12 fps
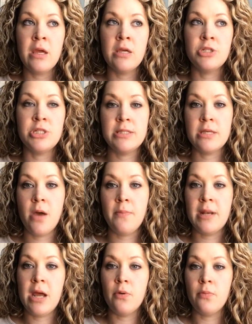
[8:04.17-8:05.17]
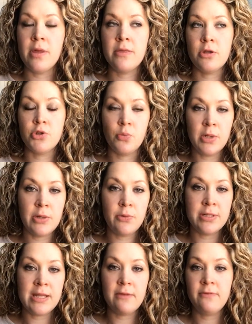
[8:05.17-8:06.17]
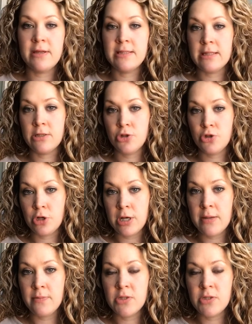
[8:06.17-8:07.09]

she's coming out with a 21 Day Fix Extreme,